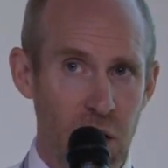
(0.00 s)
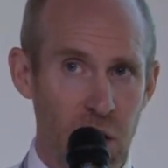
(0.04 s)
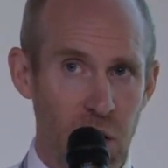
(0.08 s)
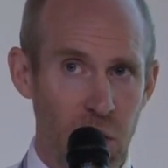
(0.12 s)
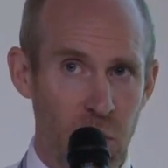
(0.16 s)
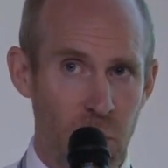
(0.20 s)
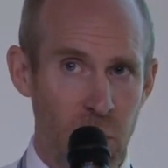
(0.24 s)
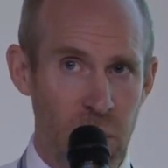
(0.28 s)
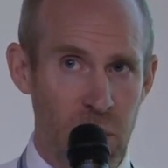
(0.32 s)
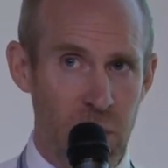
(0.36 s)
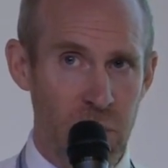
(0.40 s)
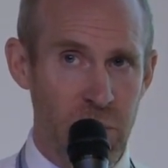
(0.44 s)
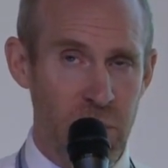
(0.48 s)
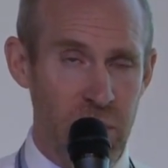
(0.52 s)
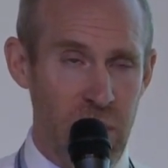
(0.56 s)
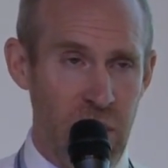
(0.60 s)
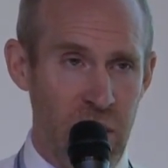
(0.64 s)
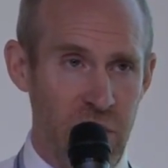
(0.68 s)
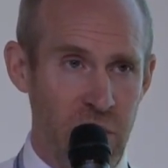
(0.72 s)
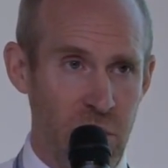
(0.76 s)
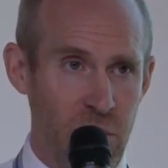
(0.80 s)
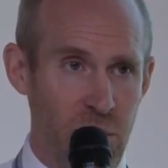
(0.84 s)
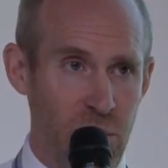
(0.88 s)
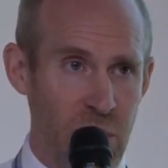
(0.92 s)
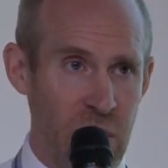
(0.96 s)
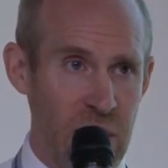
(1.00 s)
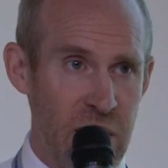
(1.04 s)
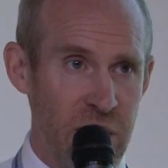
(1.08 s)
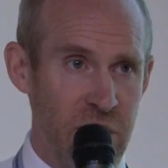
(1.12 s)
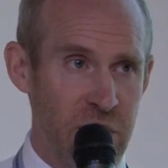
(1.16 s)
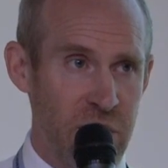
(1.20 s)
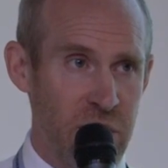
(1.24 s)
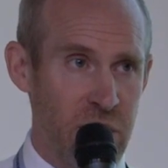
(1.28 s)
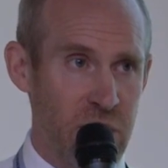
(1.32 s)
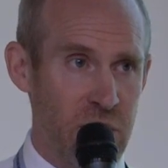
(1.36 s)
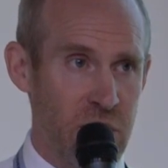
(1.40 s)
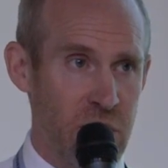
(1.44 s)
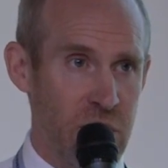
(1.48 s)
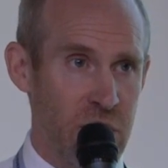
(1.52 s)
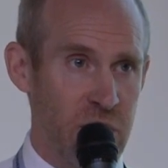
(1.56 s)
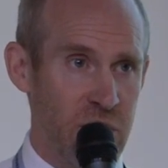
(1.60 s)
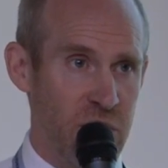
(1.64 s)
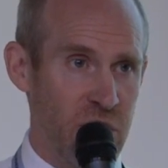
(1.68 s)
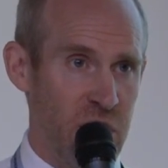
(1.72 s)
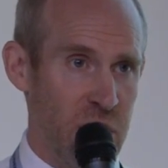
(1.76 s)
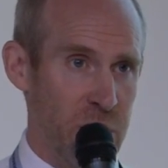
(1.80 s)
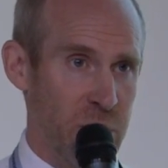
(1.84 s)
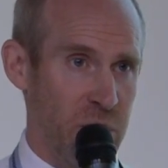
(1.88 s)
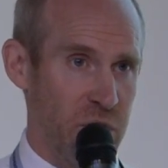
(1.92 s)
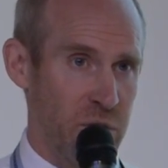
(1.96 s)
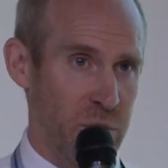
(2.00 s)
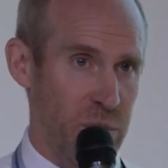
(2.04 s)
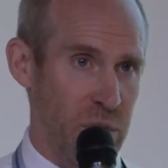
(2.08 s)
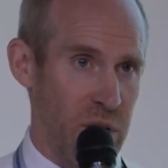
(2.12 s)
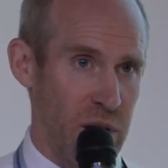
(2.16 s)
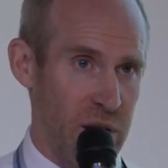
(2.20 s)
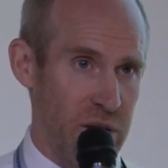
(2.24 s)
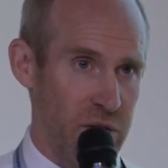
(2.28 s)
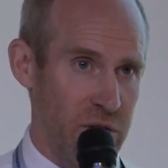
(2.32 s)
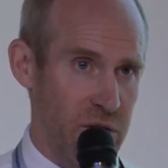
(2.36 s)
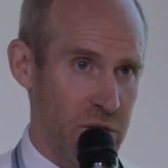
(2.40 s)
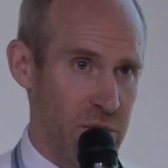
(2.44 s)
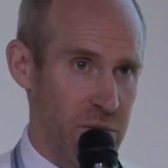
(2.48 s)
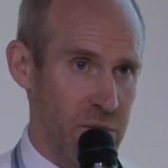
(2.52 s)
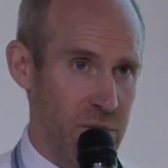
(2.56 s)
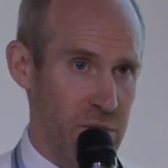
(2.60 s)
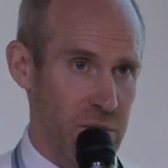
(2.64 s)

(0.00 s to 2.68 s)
quite often is a race to the cheapest price.